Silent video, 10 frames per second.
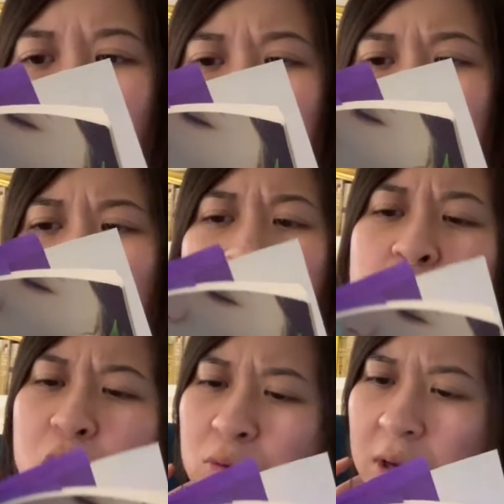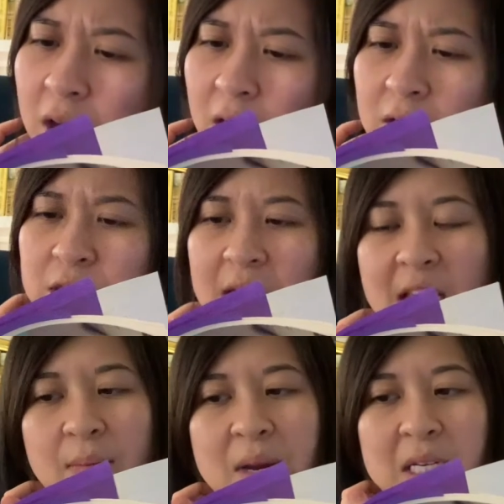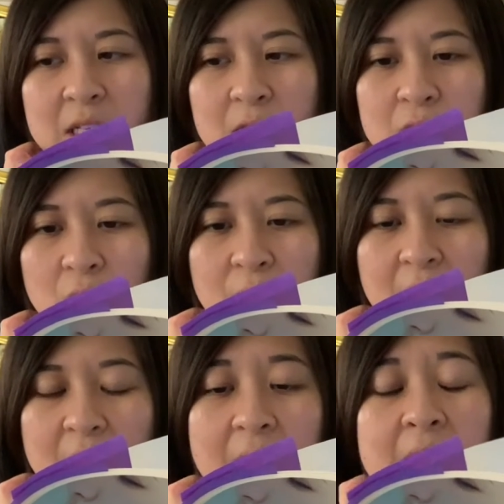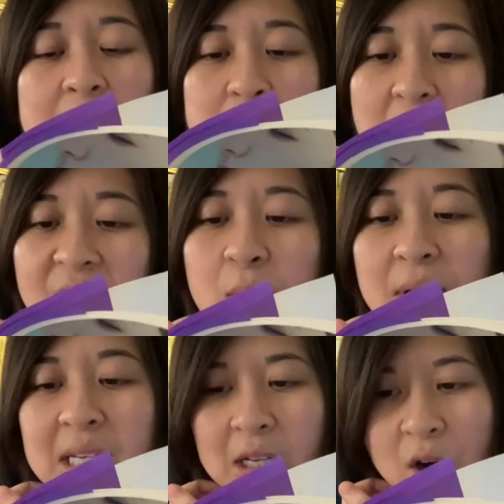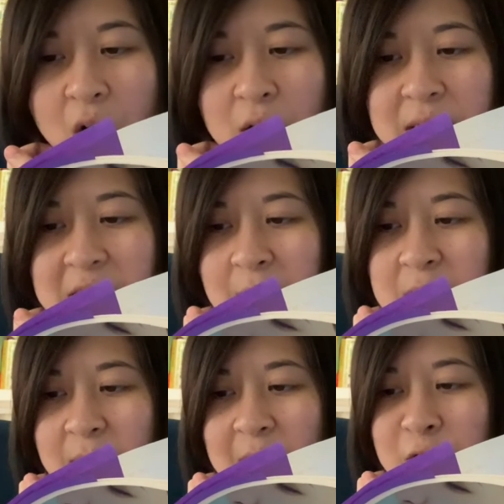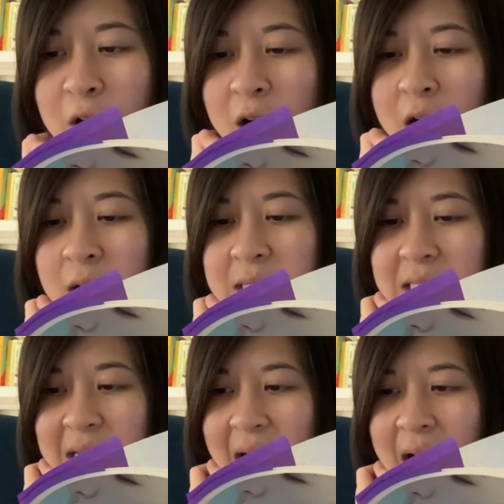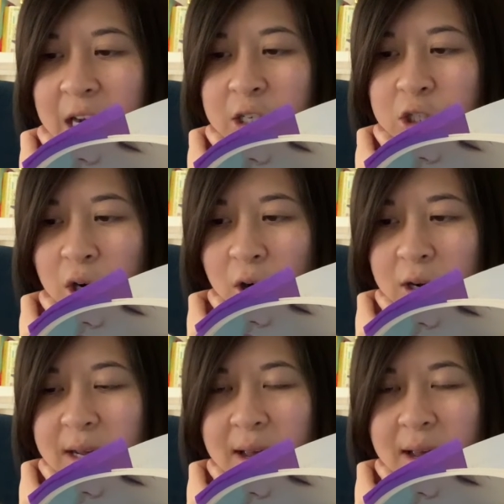eyes, which are too large and can be disconcerting. She never blinks at all, it seems to me. Long, sad, dark,